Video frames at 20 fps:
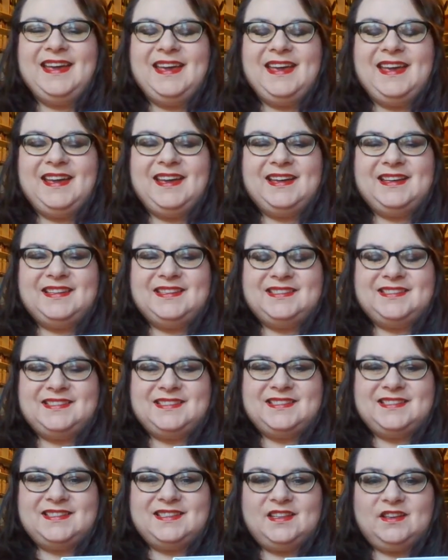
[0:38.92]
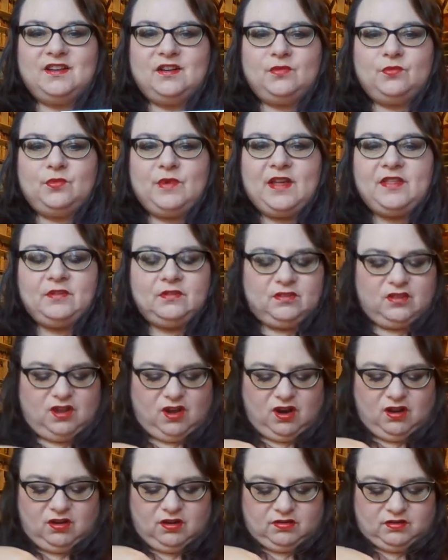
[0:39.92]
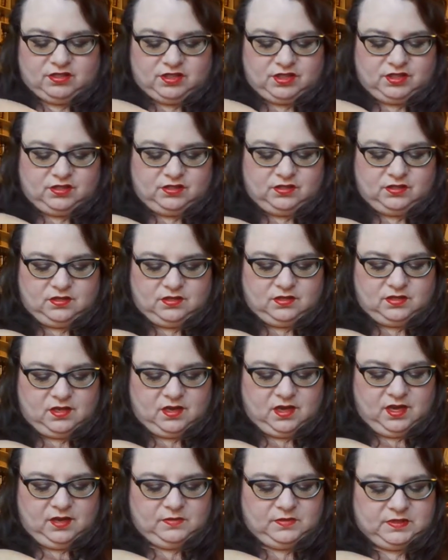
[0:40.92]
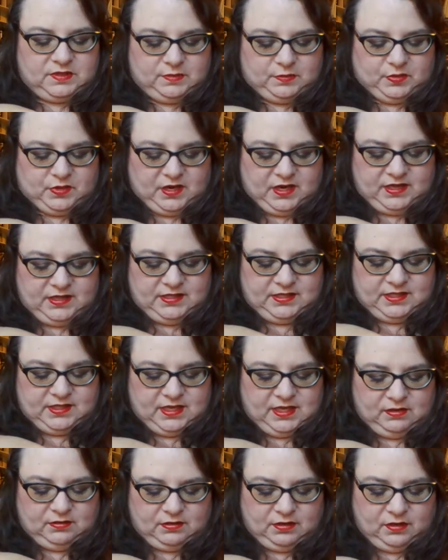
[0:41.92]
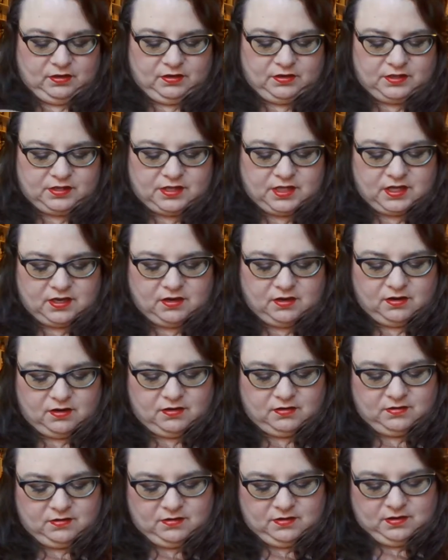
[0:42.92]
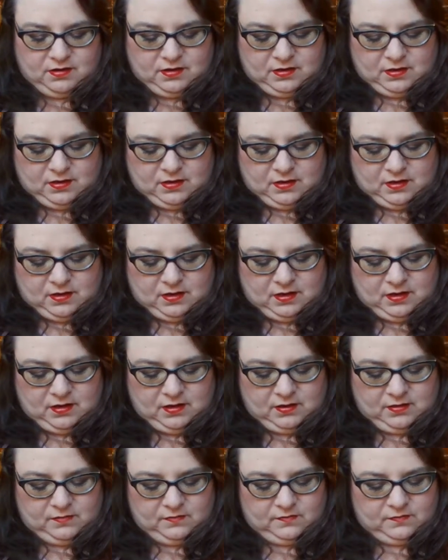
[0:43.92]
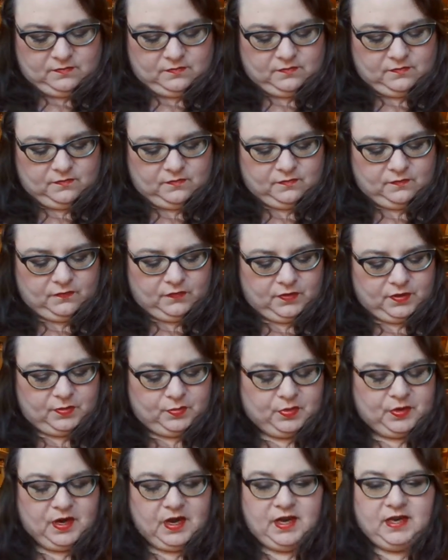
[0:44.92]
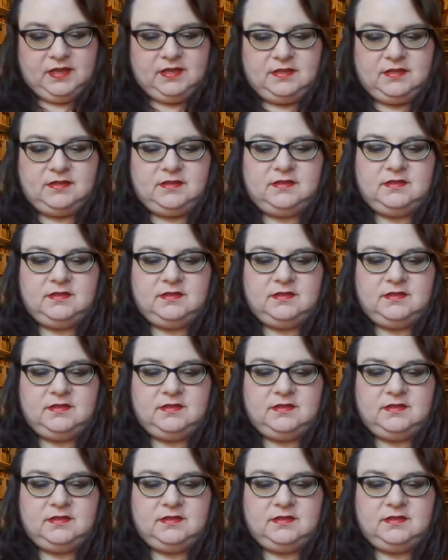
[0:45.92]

and they're rather large. I'm surprised at how large they are um, for the price.